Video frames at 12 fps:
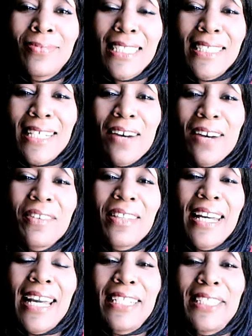discover
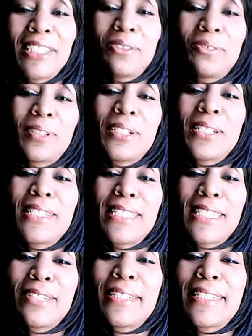the ancient word
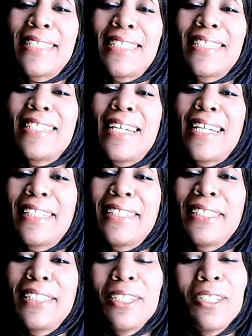series today.
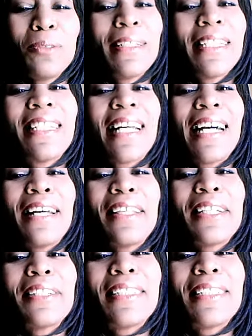You'll be glad
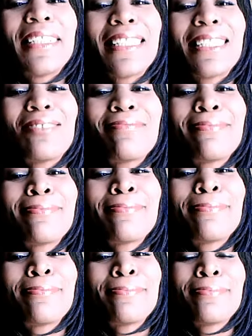that you did.
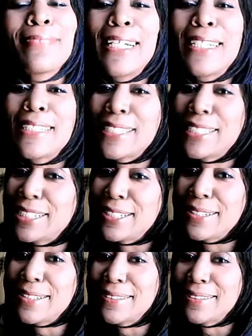
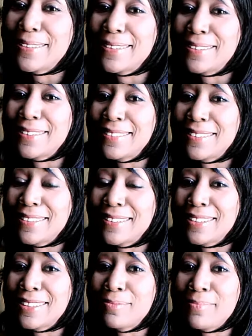Until
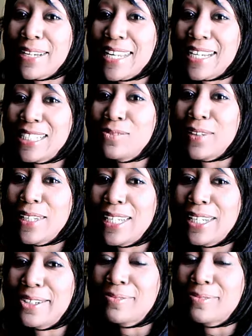my next
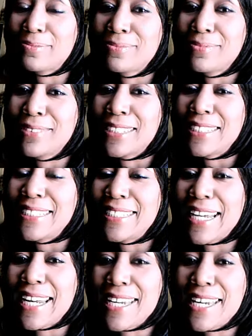video,
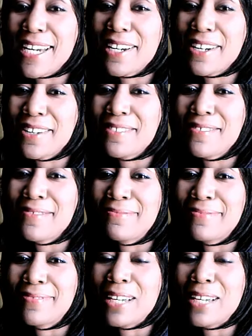take care
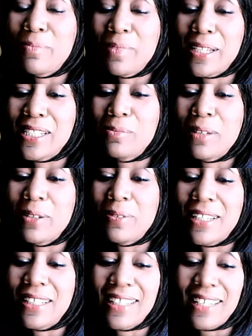and peace be
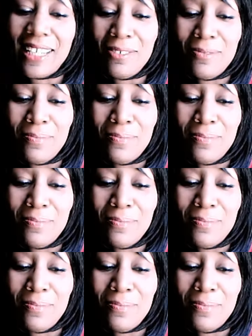with you.